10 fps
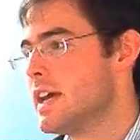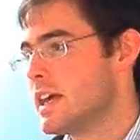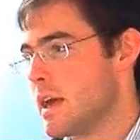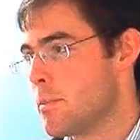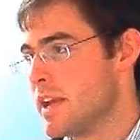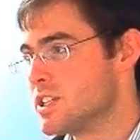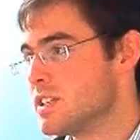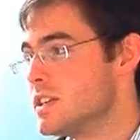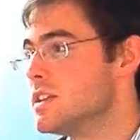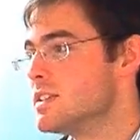that patient
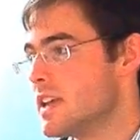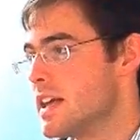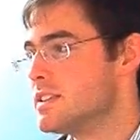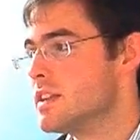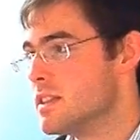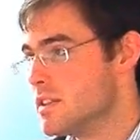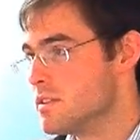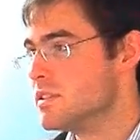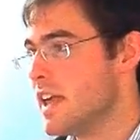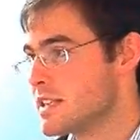says that
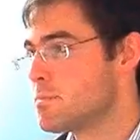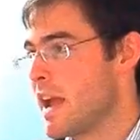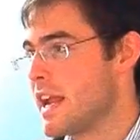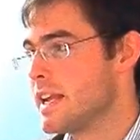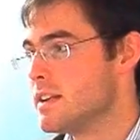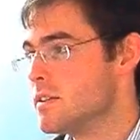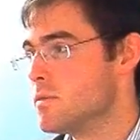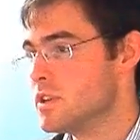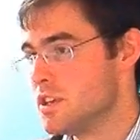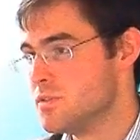there's less pain
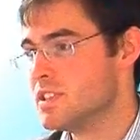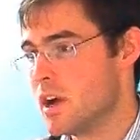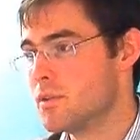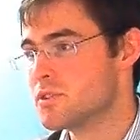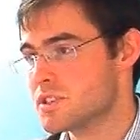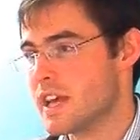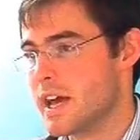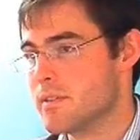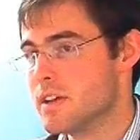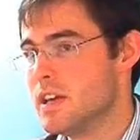when you use the
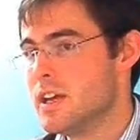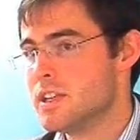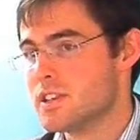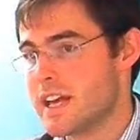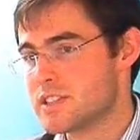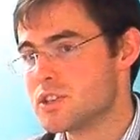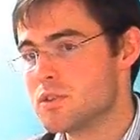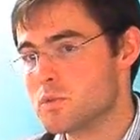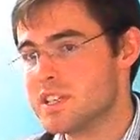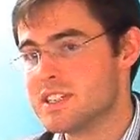ultrasound. So that's a good
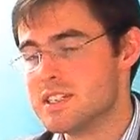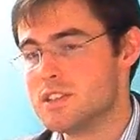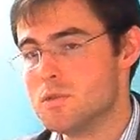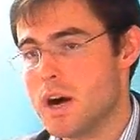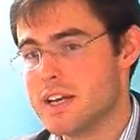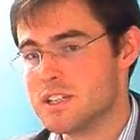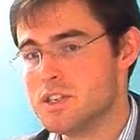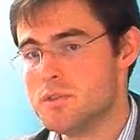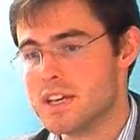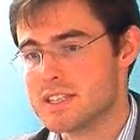reason to
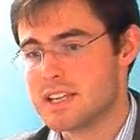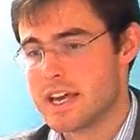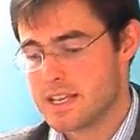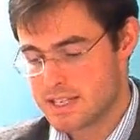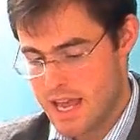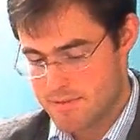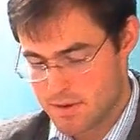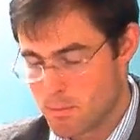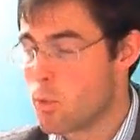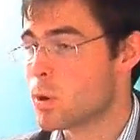do this, to have it a
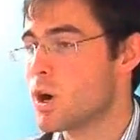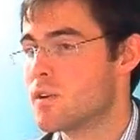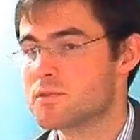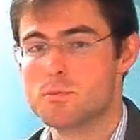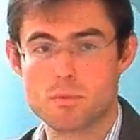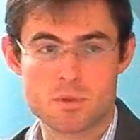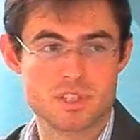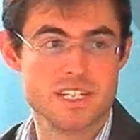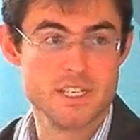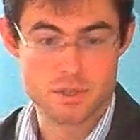more comfortable
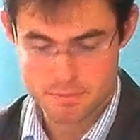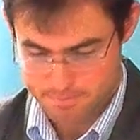procedure.